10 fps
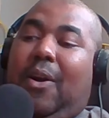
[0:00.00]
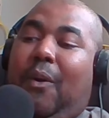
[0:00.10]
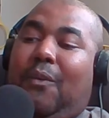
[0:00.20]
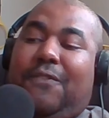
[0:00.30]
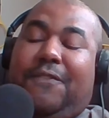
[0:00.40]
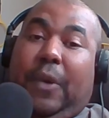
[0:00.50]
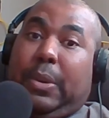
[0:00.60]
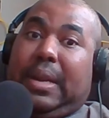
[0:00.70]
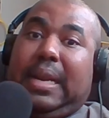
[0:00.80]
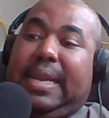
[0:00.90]

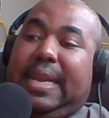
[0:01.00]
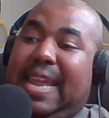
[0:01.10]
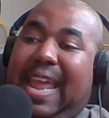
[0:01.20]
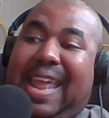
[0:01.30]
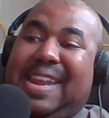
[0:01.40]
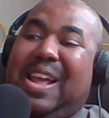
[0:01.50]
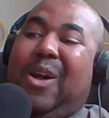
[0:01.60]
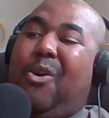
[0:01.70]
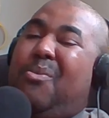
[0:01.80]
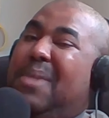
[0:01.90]
overtly and
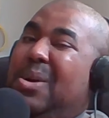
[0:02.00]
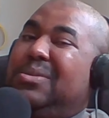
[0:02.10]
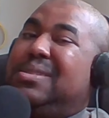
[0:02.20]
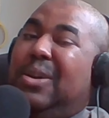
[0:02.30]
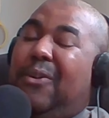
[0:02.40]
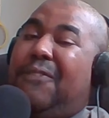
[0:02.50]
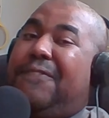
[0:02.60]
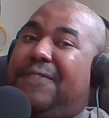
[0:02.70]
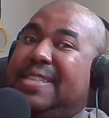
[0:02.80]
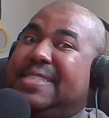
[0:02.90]
almost
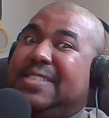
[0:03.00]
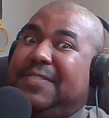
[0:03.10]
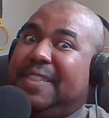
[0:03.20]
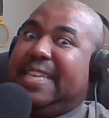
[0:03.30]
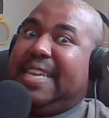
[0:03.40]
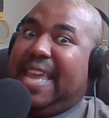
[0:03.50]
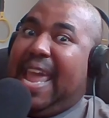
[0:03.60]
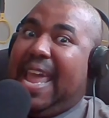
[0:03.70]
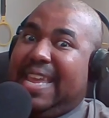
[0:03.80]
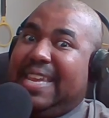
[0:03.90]
offensively
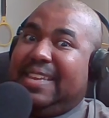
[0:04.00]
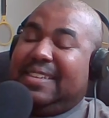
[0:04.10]
gay.